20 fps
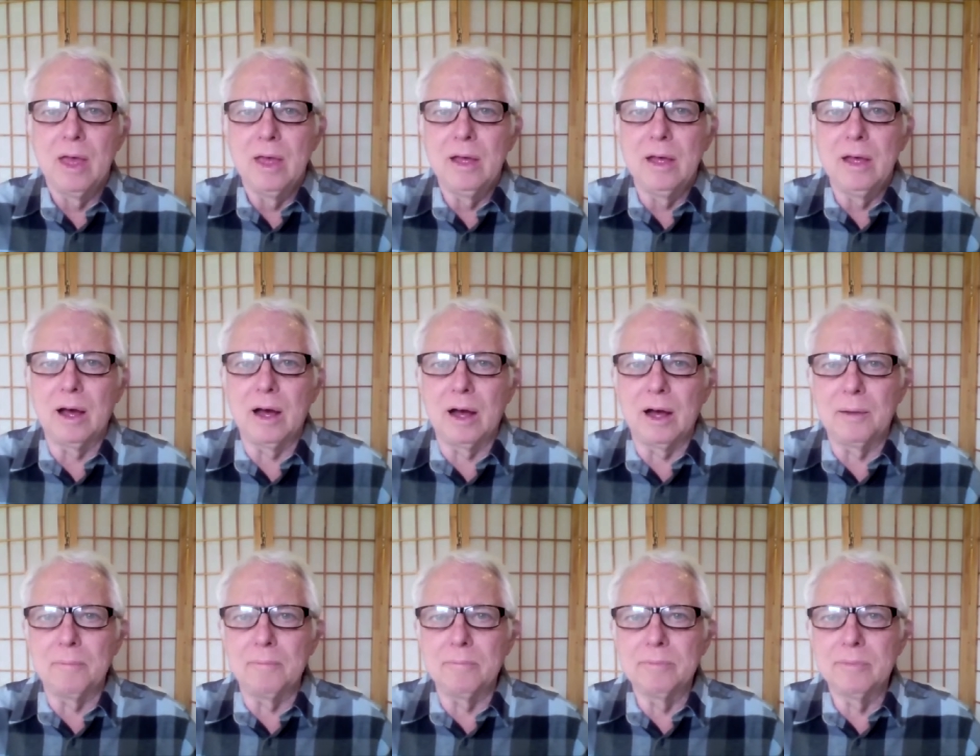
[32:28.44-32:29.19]

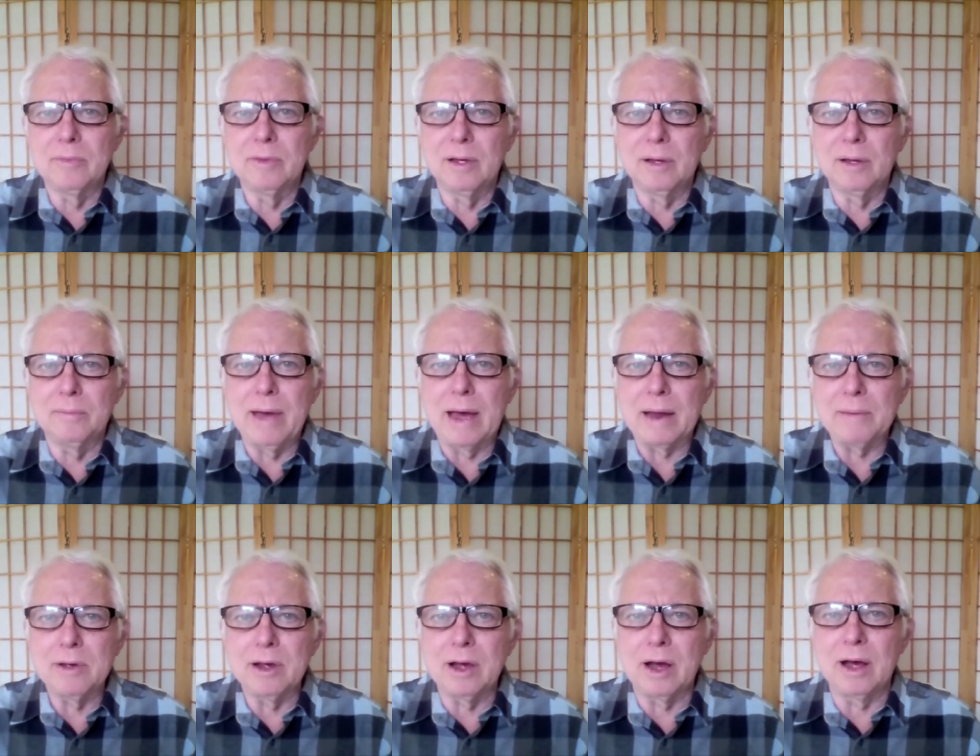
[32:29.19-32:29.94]
um, uh,
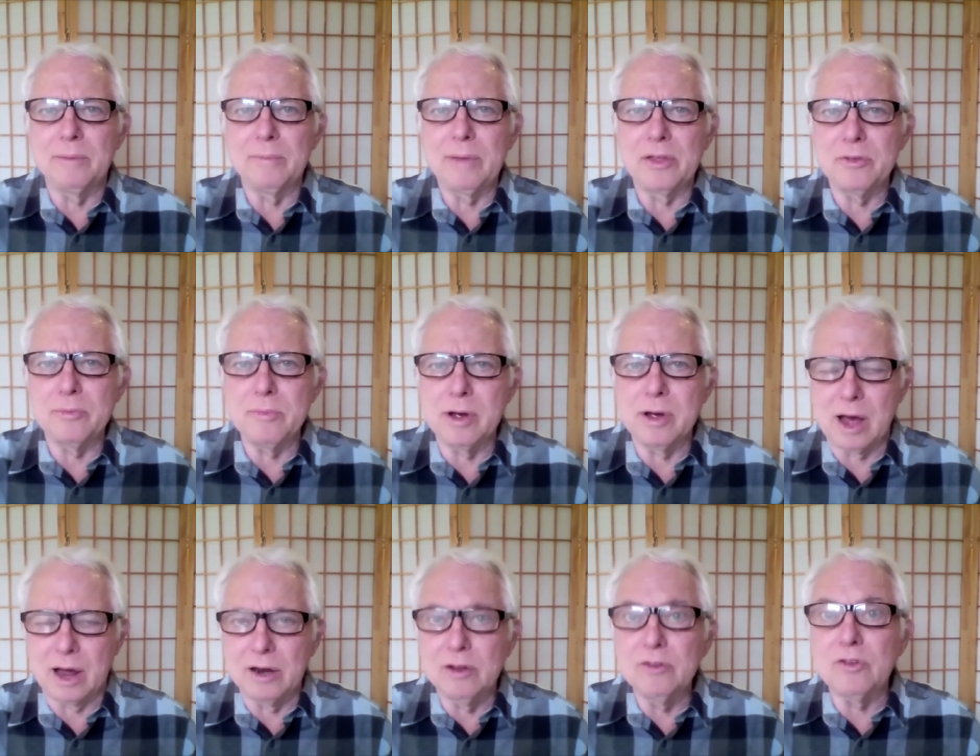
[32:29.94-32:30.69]
Matt McCon- Matthew
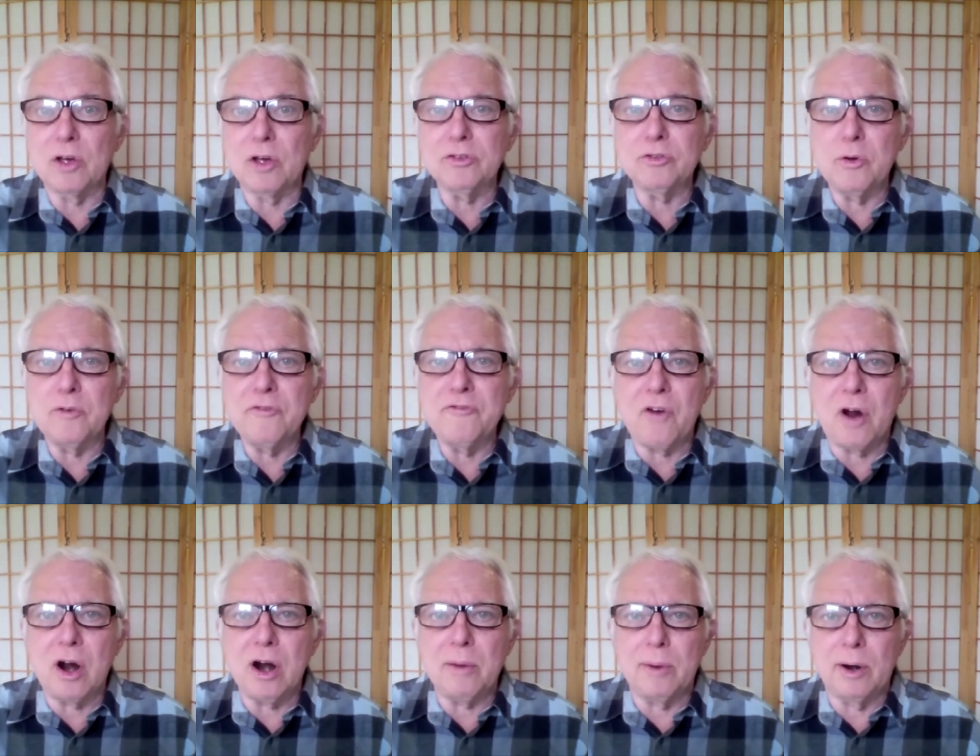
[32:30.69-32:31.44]
McConaughey, who's also a
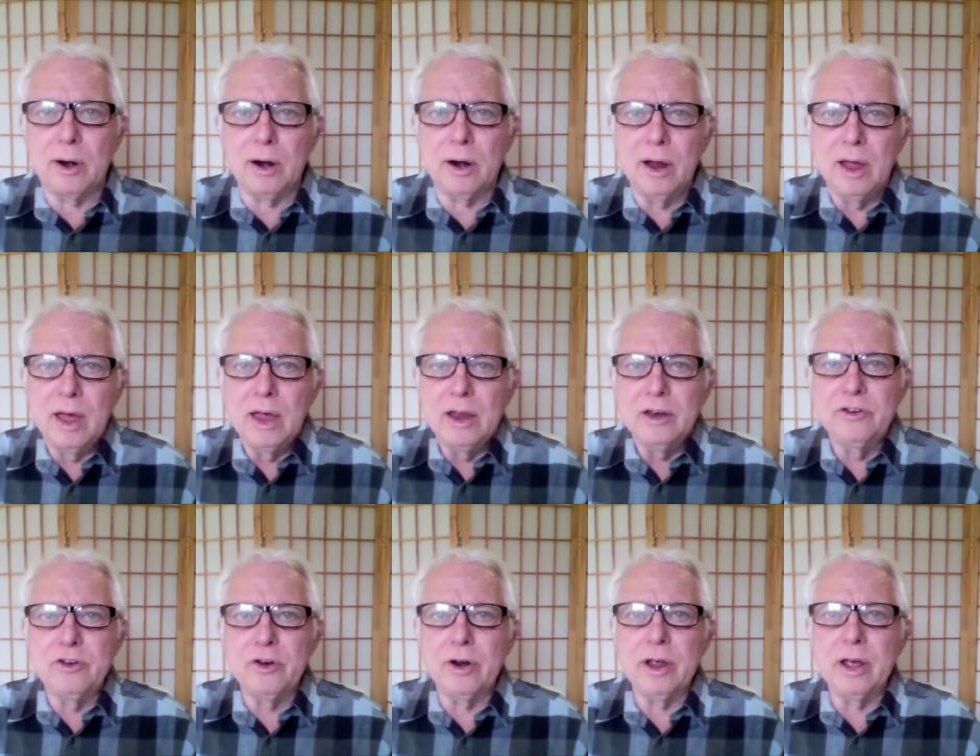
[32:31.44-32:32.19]
farmer
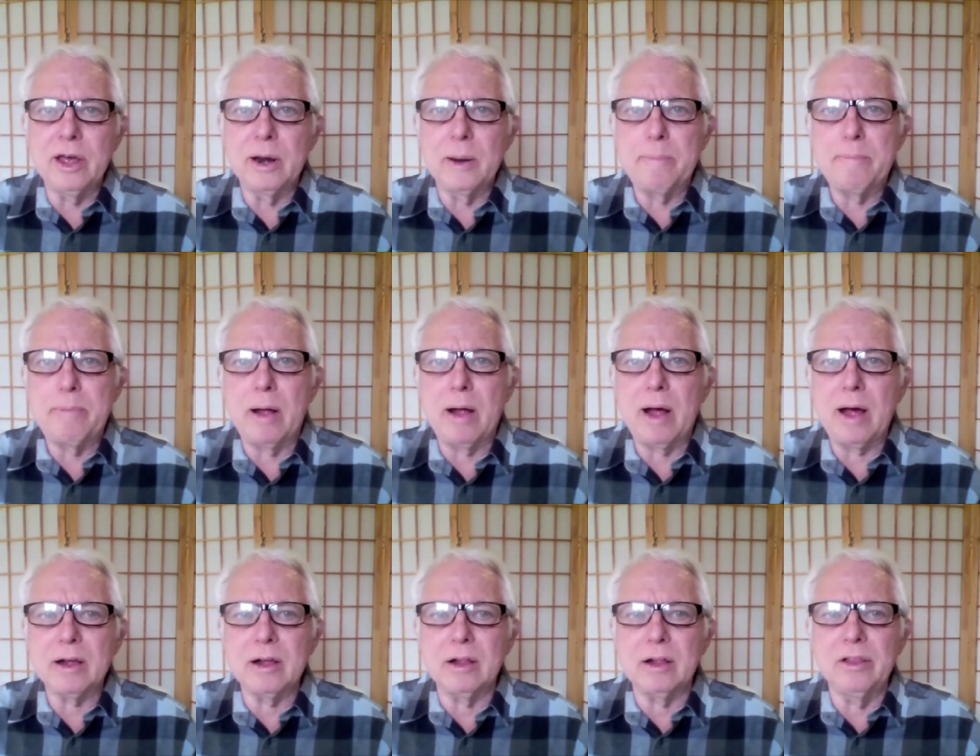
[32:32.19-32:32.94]
during an
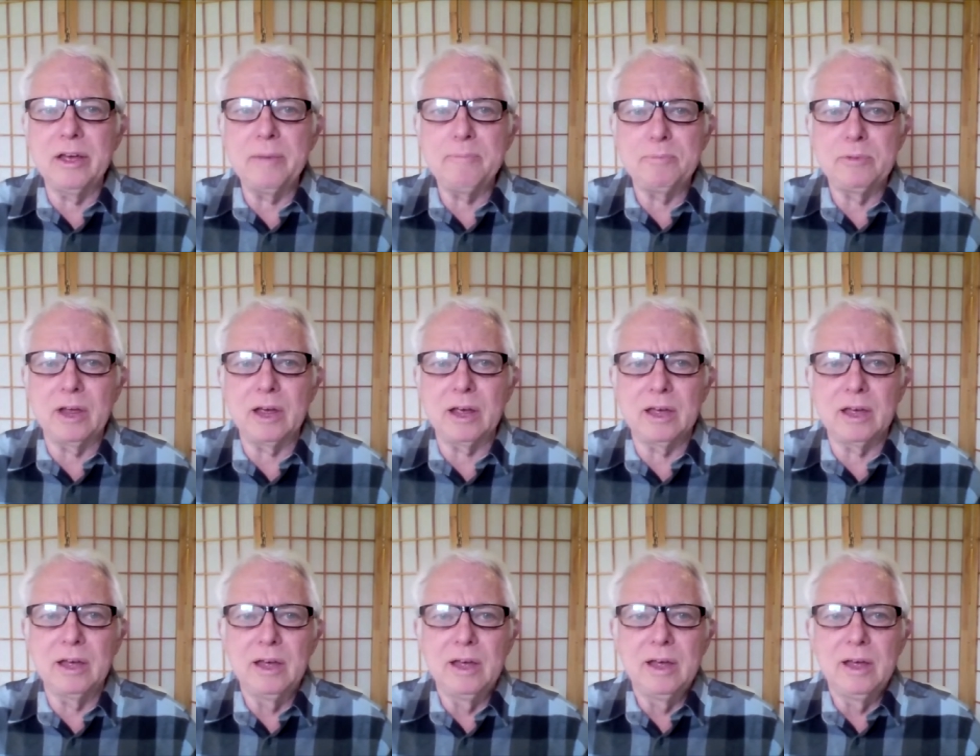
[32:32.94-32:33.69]

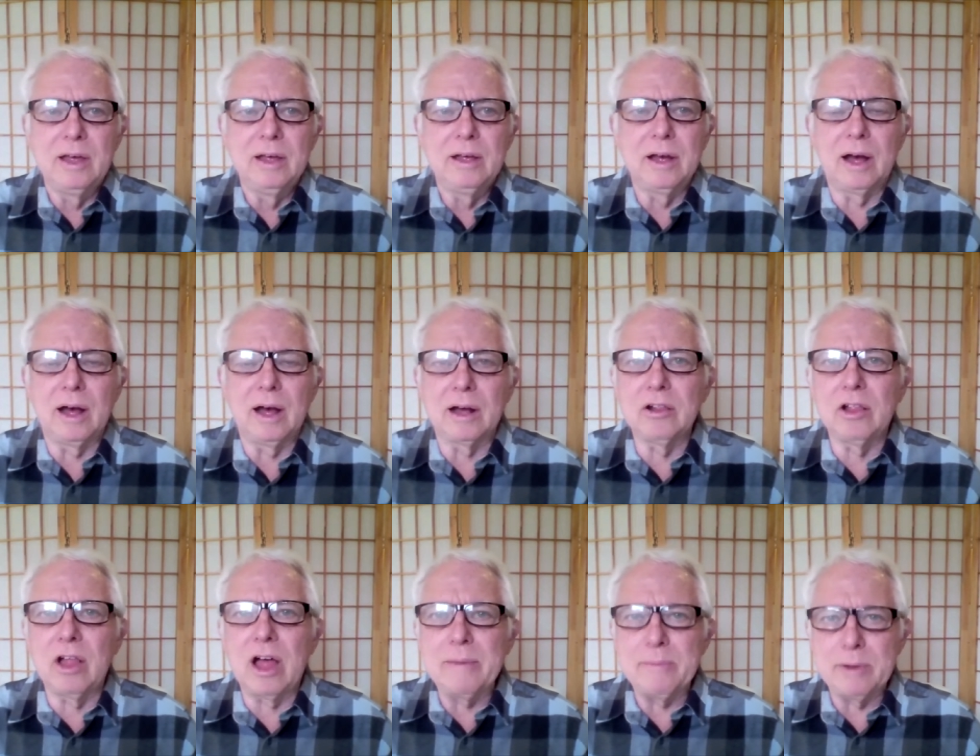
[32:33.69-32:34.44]
apocalyptic uh,
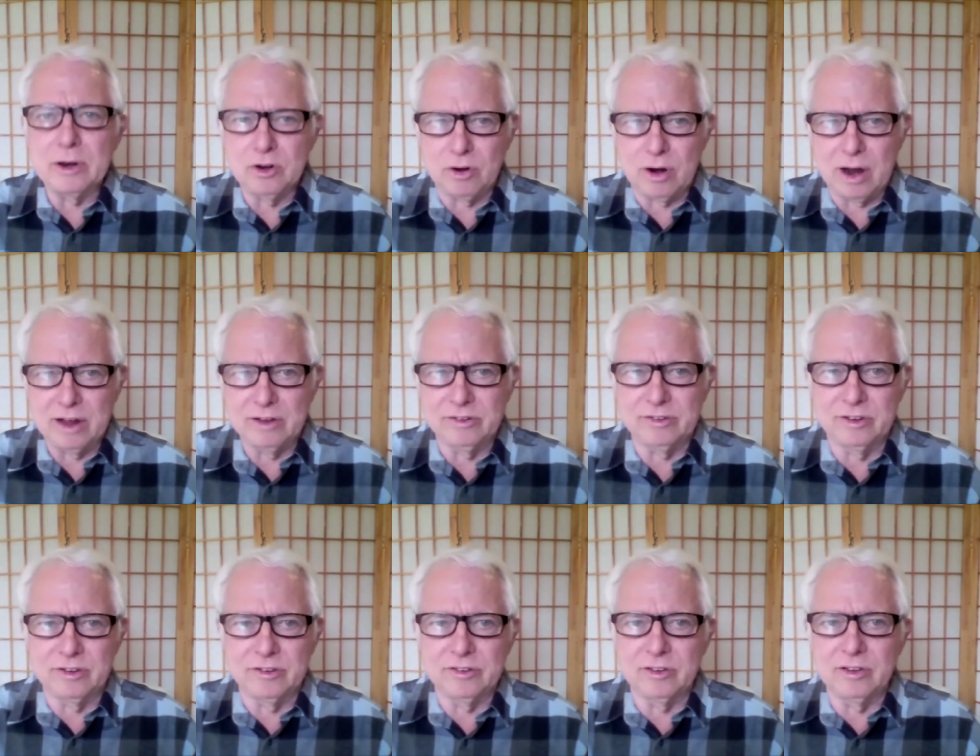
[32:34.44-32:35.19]
climate
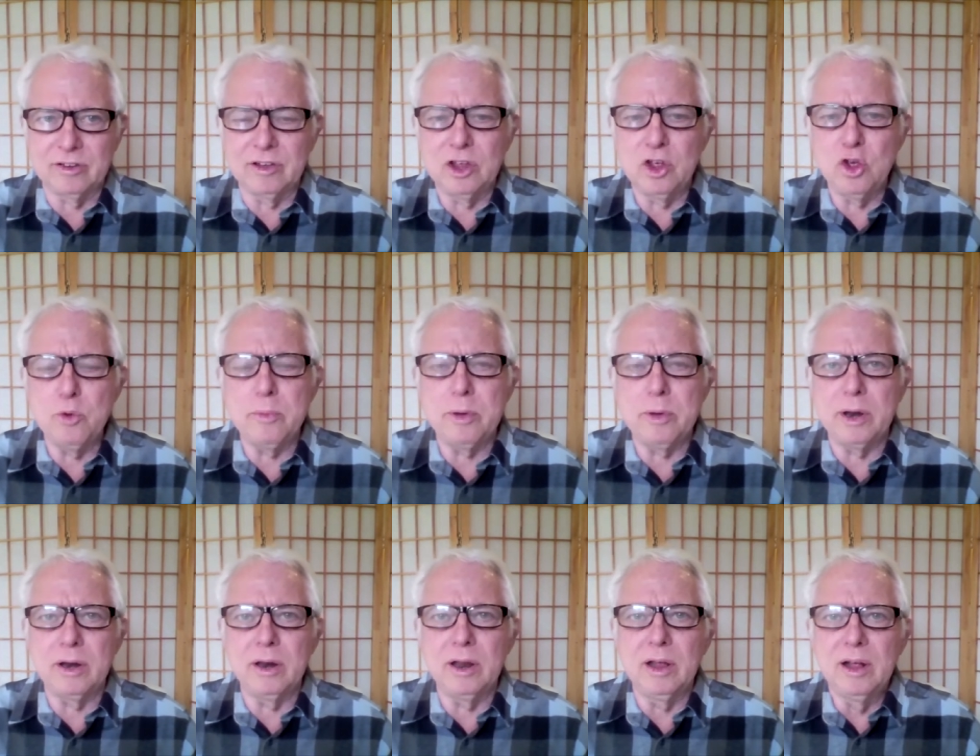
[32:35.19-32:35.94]
crisis and
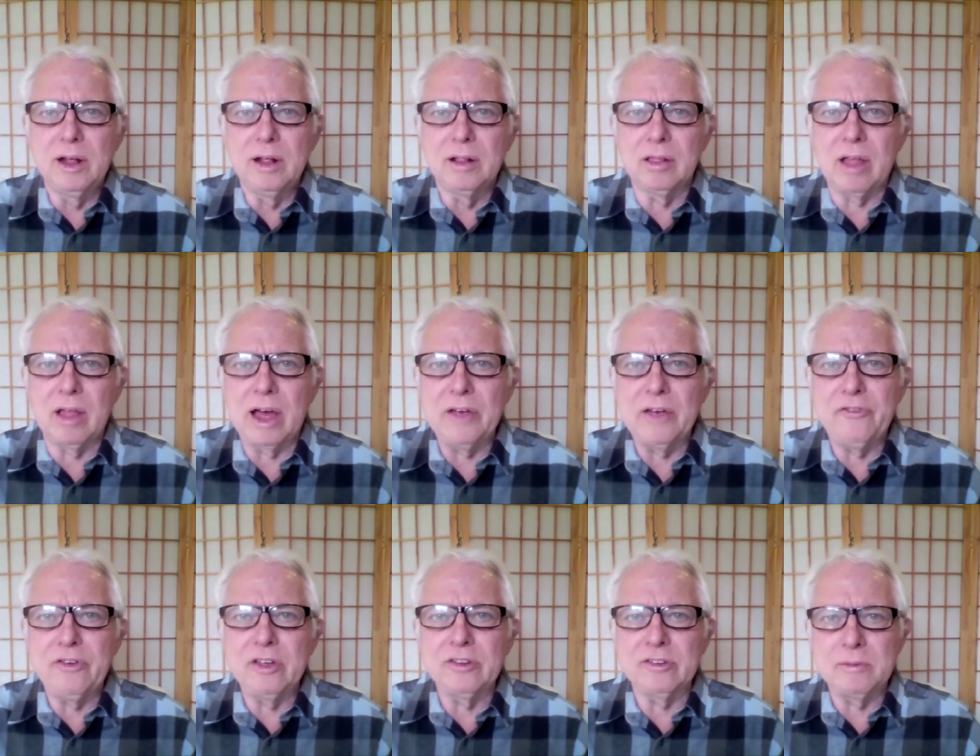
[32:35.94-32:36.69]
human
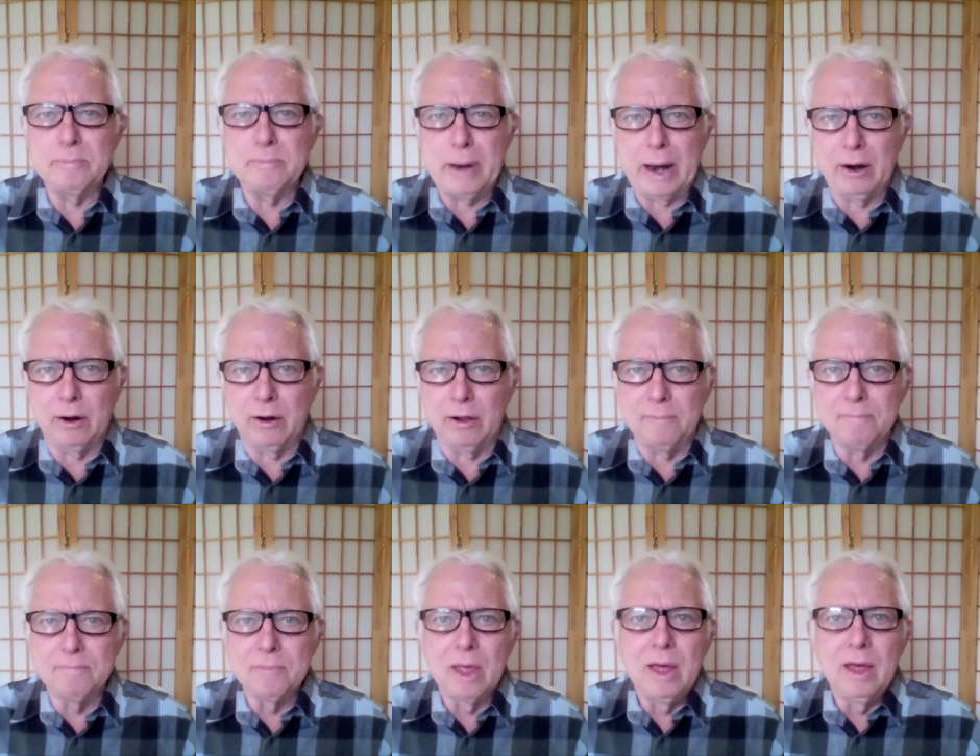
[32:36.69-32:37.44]
life is in peril.